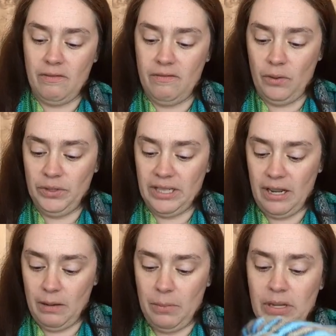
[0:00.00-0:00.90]
fold it
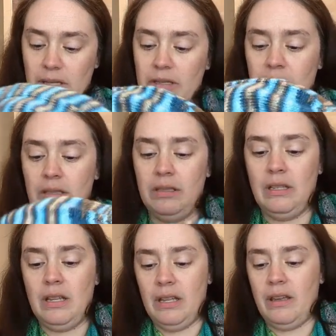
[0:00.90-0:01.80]
up
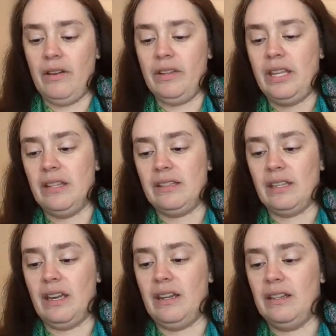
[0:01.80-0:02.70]
on the
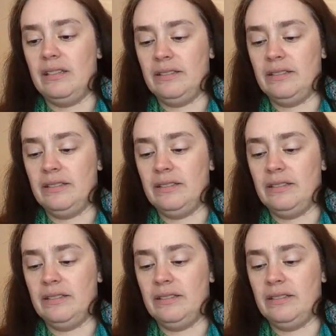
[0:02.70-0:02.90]
inside.